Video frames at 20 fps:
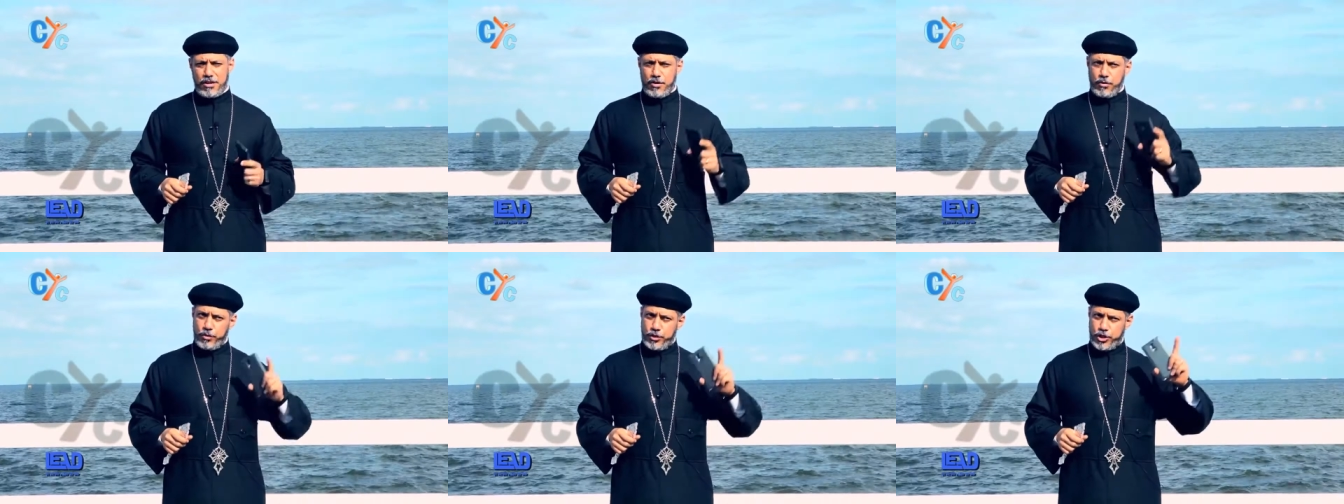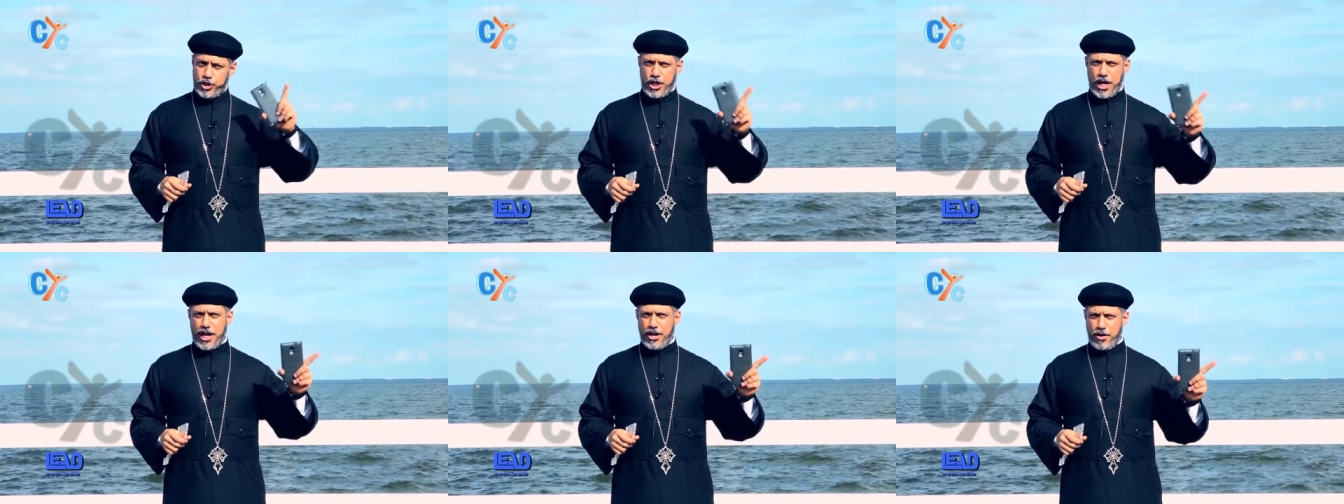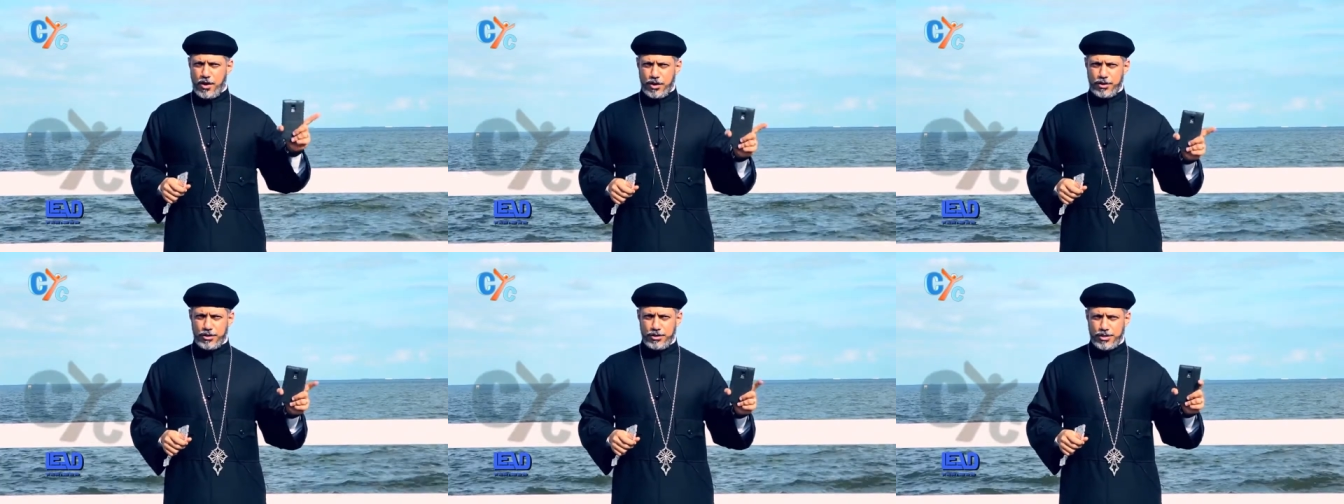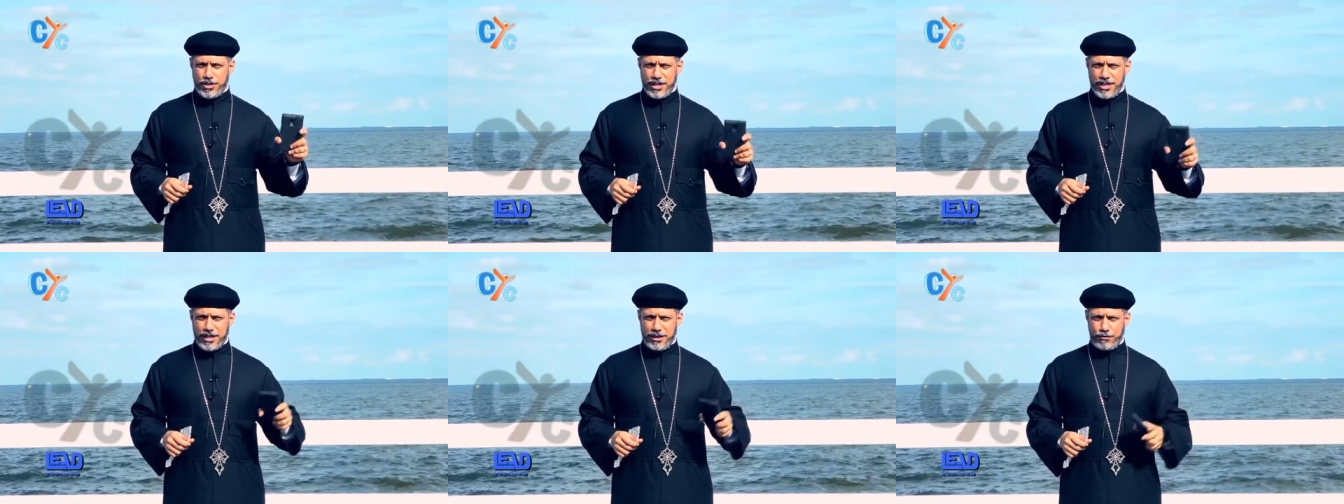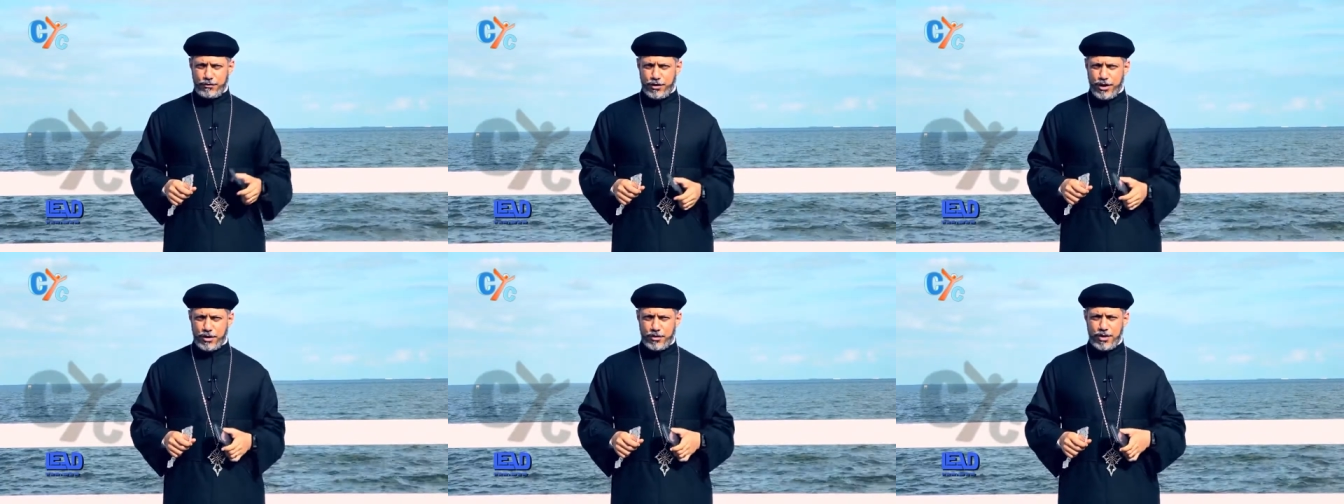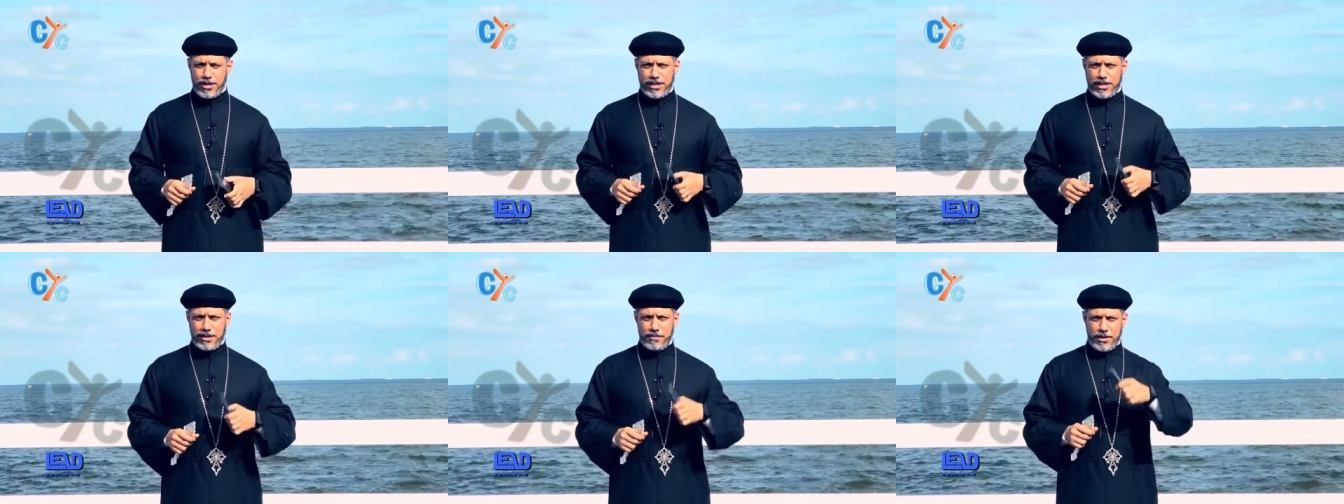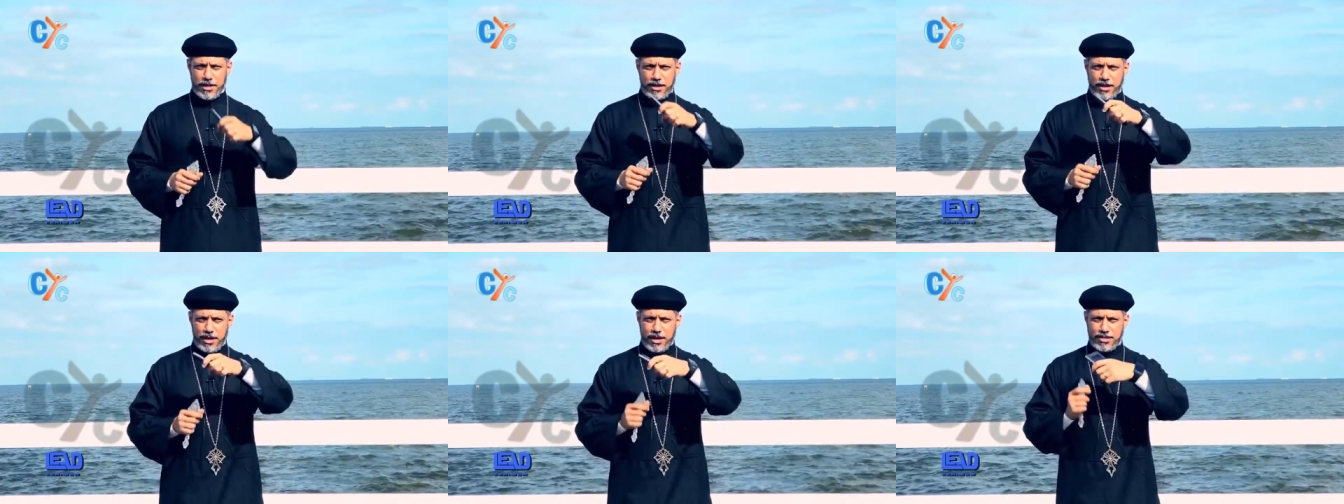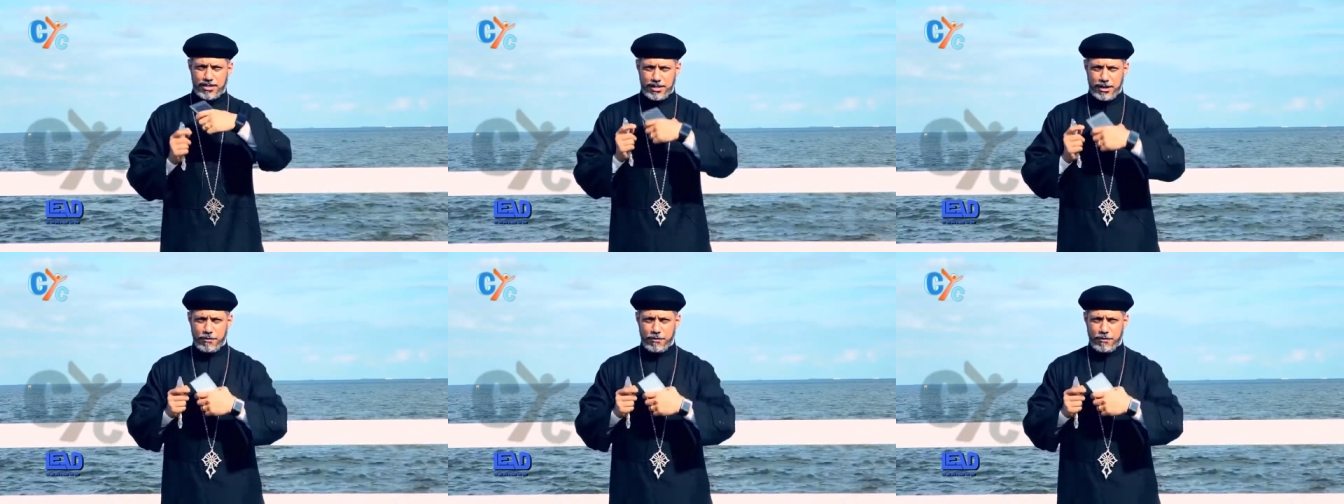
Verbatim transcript: Which A you are using it frequently because